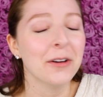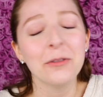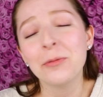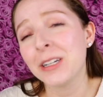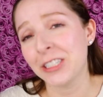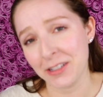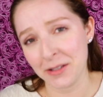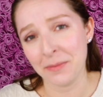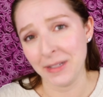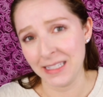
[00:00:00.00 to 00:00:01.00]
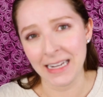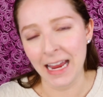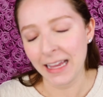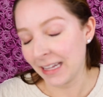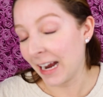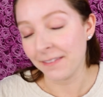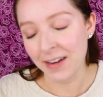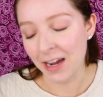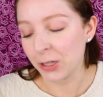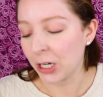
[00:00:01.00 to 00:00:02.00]
which is a mistake that I've
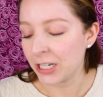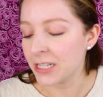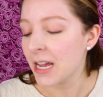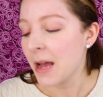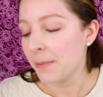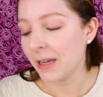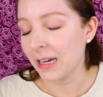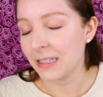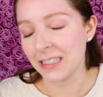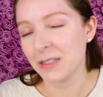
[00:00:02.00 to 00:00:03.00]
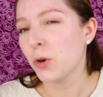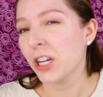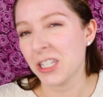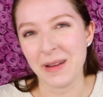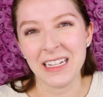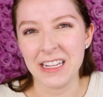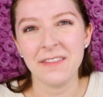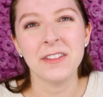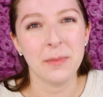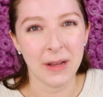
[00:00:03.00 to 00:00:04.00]
now learned because it's more
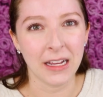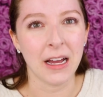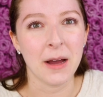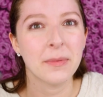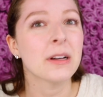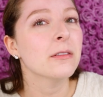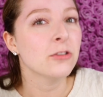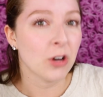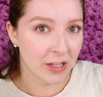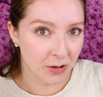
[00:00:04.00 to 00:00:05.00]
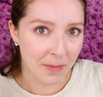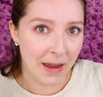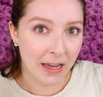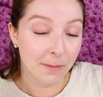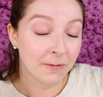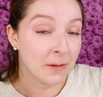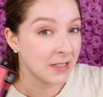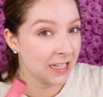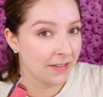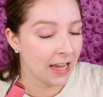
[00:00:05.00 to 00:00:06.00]
expensive to pick up drugstore makeup from
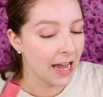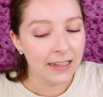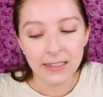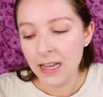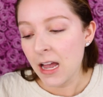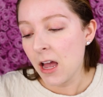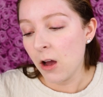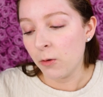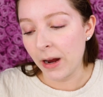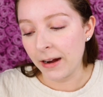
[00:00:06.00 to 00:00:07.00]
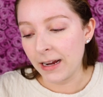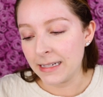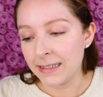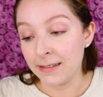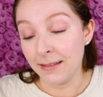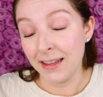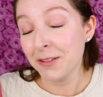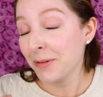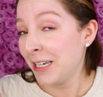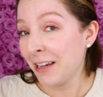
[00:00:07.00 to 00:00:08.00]
CVS whereas this
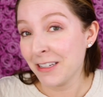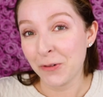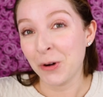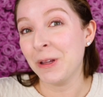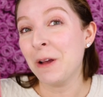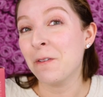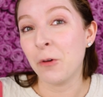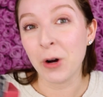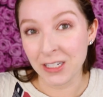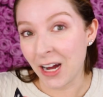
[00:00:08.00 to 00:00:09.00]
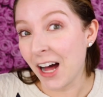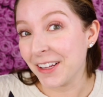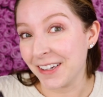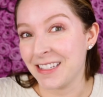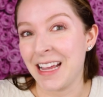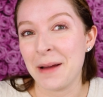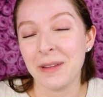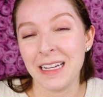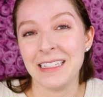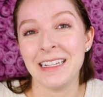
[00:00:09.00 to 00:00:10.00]
retails for only $4 at
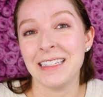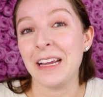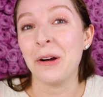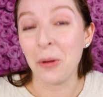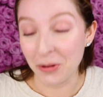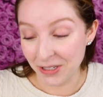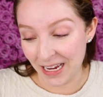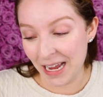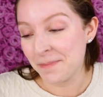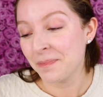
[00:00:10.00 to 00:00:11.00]
places like Ulta.